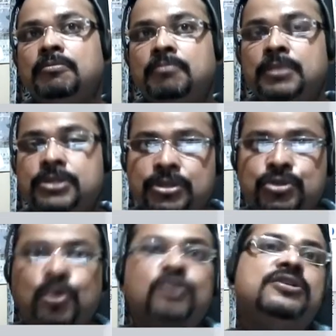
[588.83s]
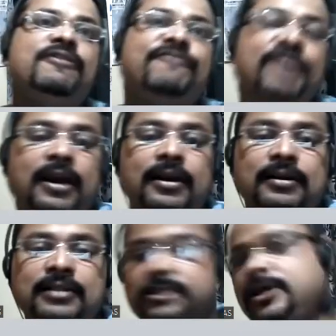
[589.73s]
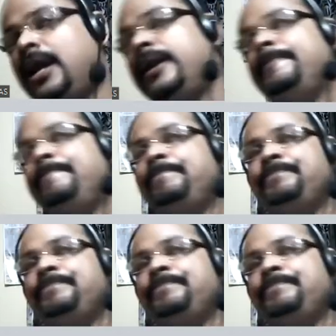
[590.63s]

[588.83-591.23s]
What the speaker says: Mr. Joseph Nutt, the son,